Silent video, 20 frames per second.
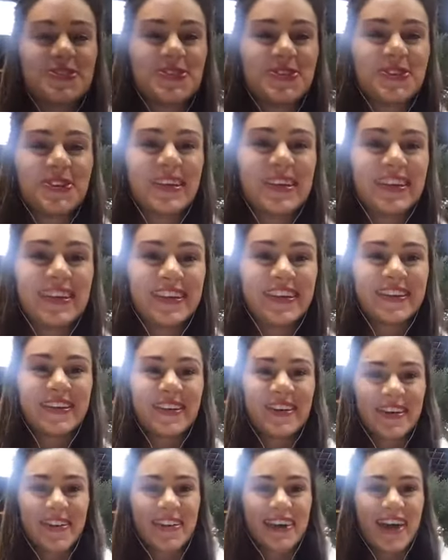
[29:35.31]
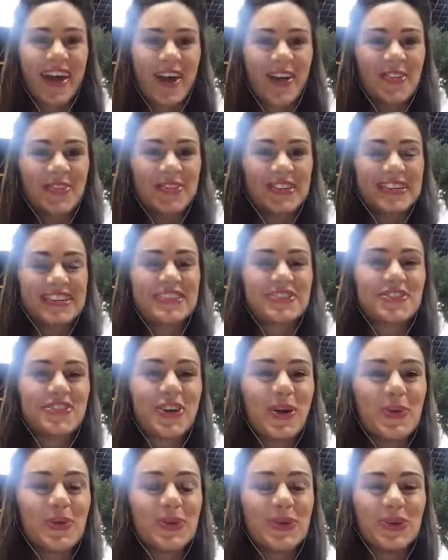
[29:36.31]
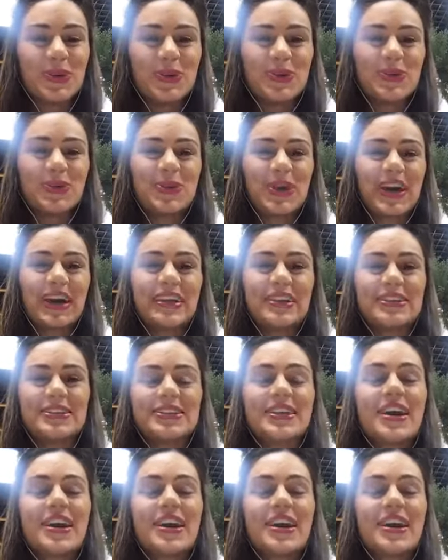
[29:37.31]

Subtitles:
to hear all the comments from you, and